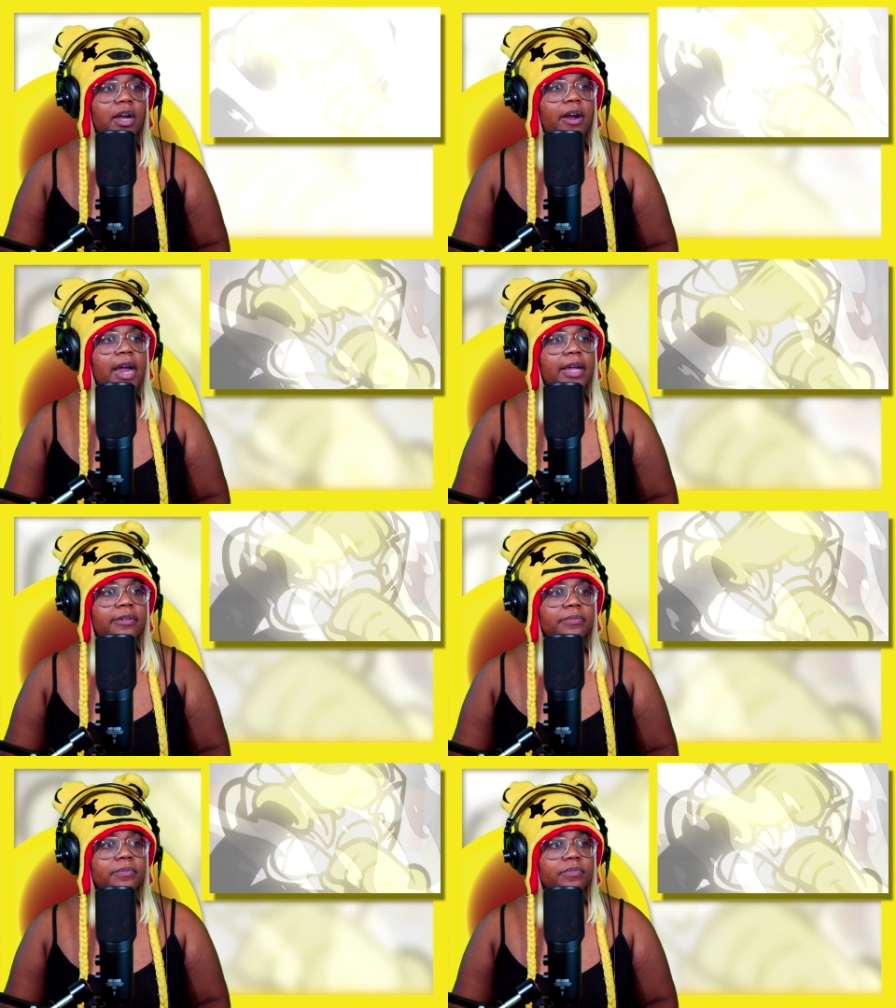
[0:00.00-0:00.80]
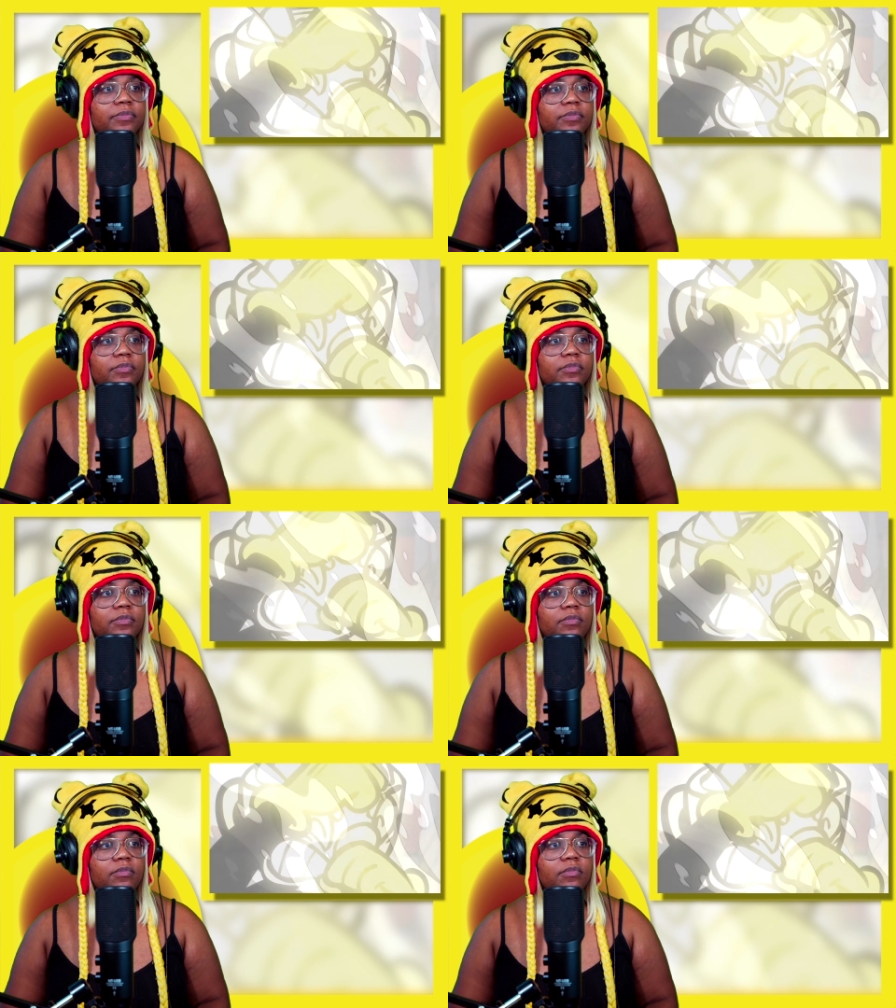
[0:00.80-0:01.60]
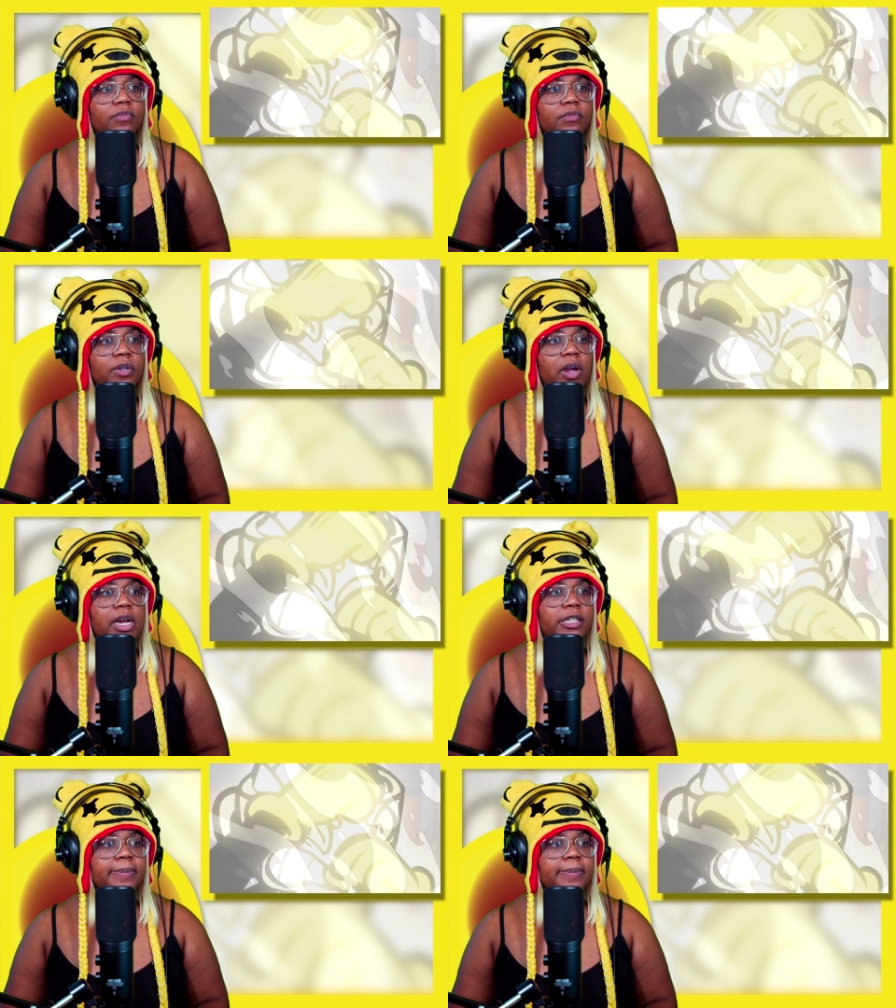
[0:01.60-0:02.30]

All right. All right, he's